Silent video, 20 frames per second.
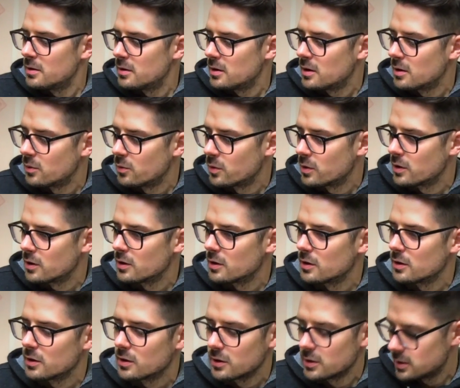
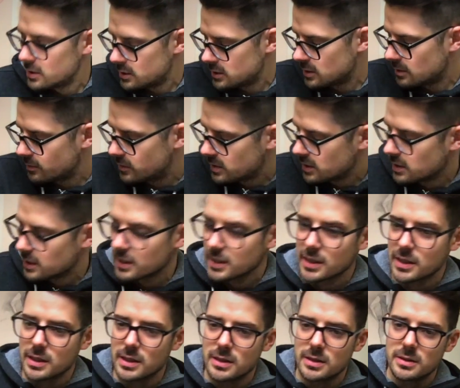where something
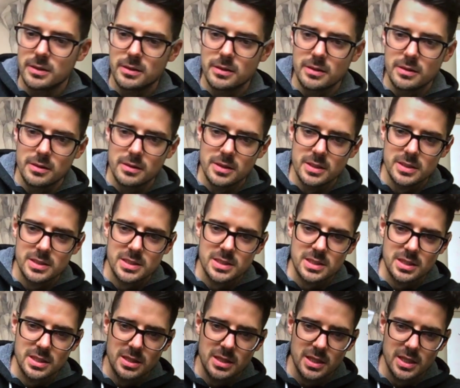like this
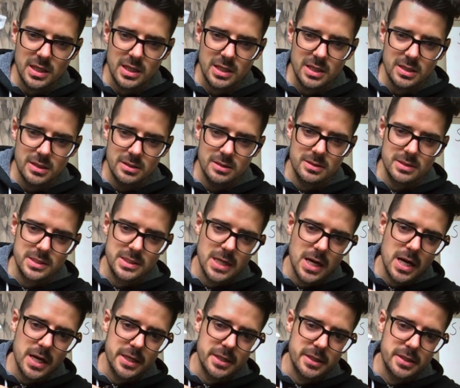thick,
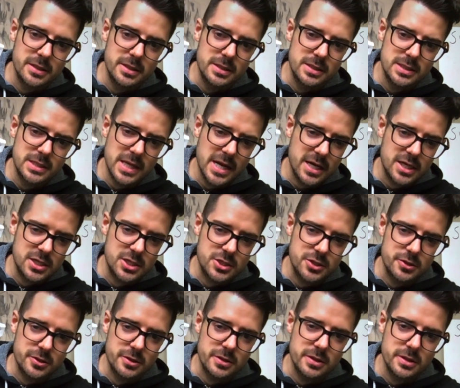dotted,
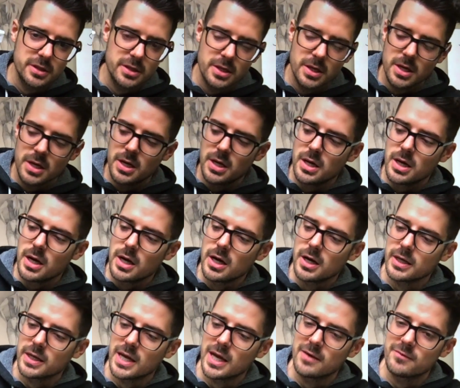textured
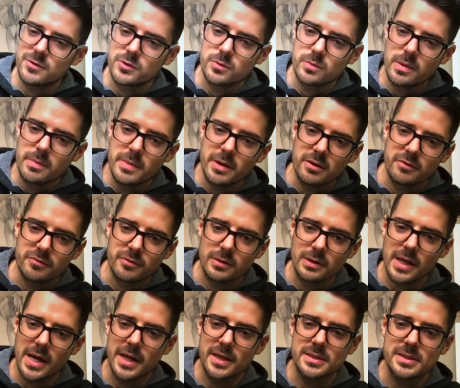canvas would be better for
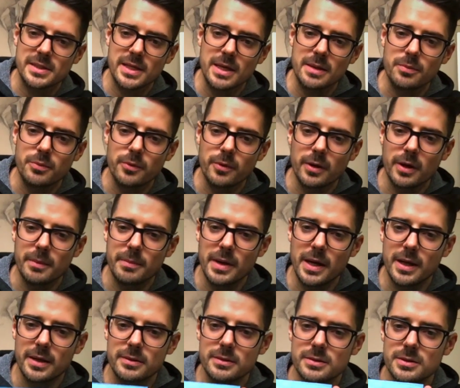landscape, where I'm
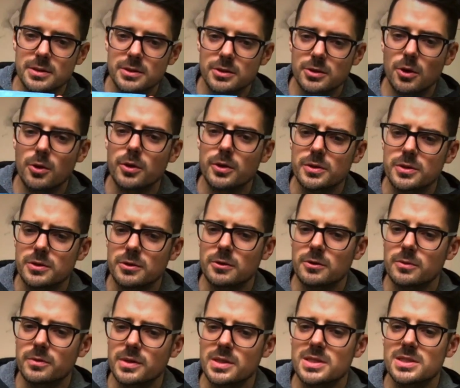not so concerned
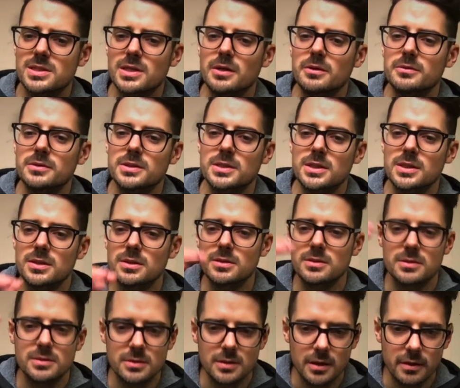with the
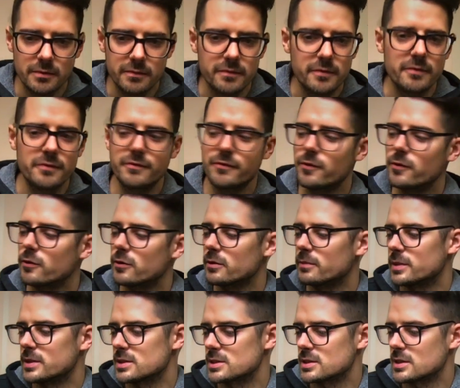subtleties of the form
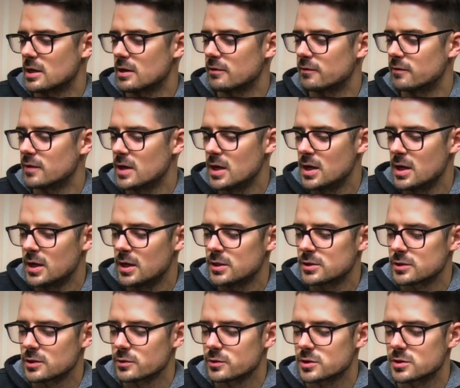and stuff.
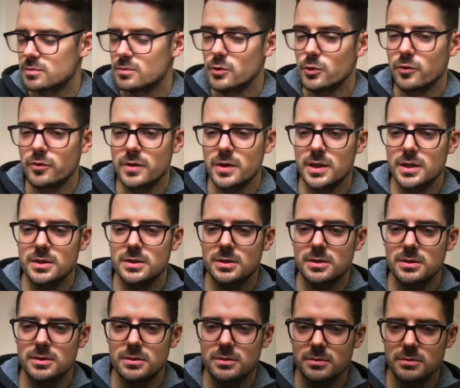So
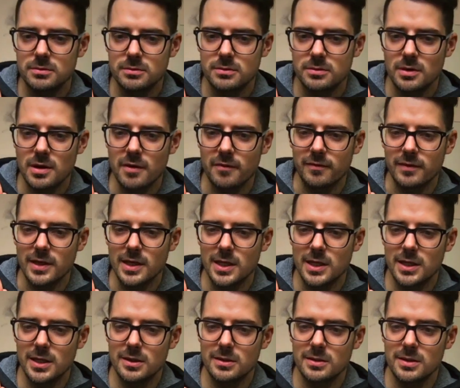smoothness of
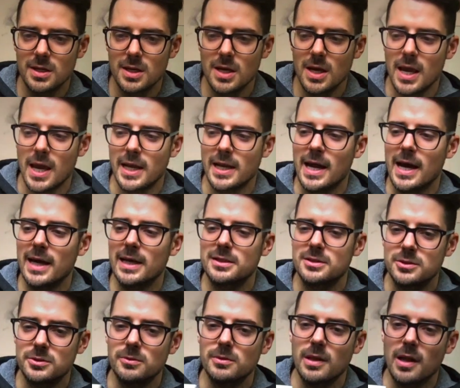linen, and I
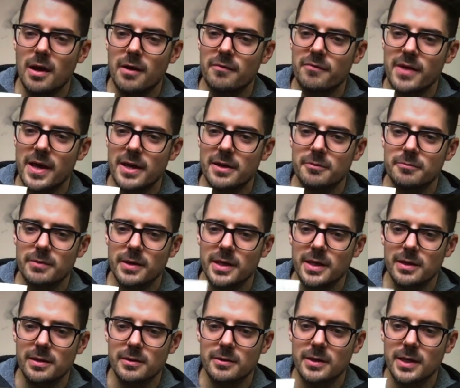do love that
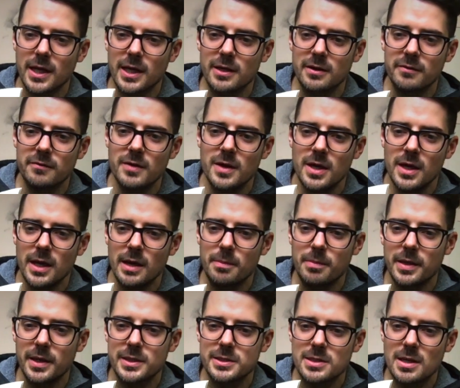irregular kind of, it
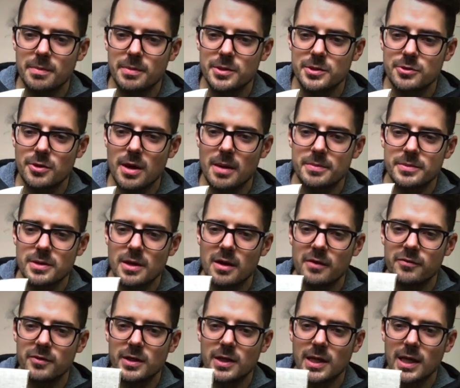picks up and drops
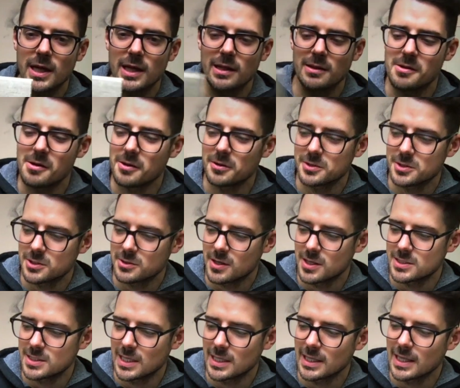off, you get kind of long
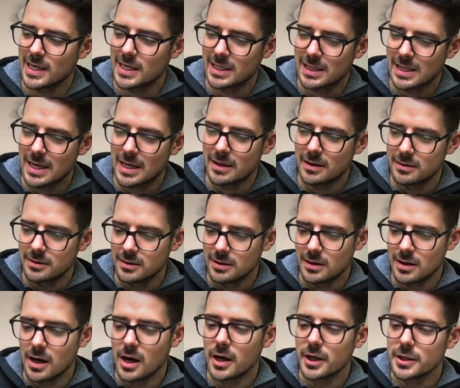strands. I like that
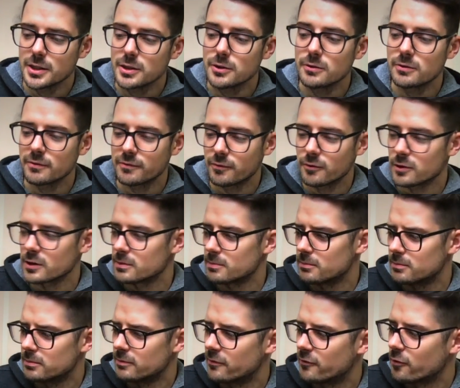
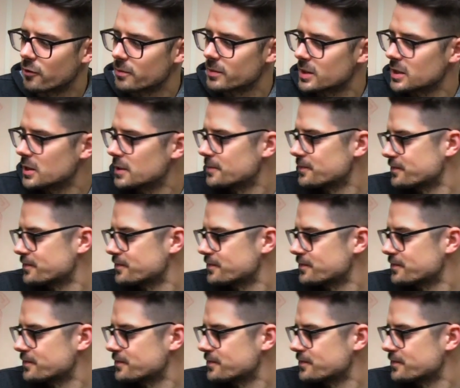non-uniformity,